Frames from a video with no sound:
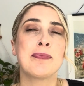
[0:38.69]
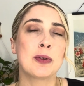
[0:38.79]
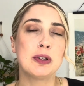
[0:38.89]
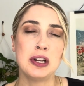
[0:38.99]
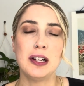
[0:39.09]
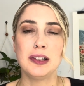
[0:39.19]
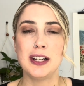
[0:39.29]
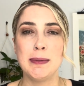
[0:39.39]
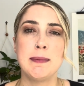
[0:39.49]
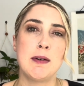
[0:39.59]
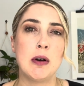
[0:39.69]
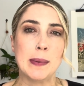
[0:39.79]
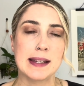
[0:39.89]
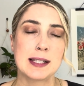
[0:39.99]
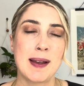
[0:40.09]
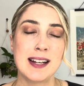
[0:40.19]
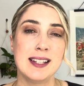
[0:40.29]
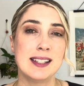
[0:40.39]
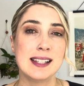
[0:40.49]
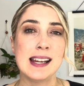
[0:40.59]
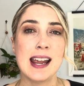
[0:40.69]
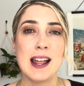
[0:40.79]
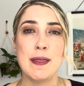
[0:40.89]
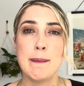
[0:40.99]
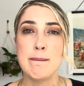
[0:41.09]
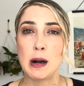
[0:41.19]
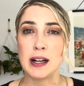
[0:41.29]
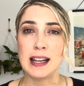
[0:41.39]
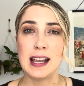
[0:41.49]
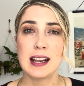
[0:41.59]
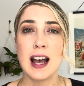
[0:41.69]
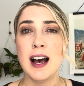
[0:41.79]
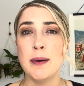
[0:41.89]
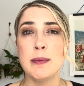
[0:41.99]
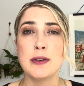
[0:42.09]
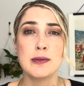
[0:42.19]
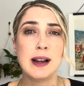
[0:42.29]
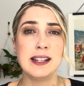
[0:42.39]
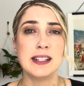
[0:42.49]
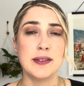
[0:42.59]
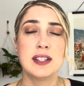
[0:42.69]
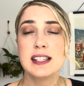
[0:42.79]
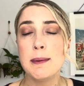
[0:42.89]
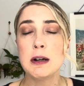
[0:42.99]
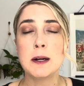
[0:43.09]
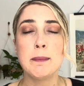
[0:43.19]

We'll talk a little bit about what we expect to see in the market come the rest of summer,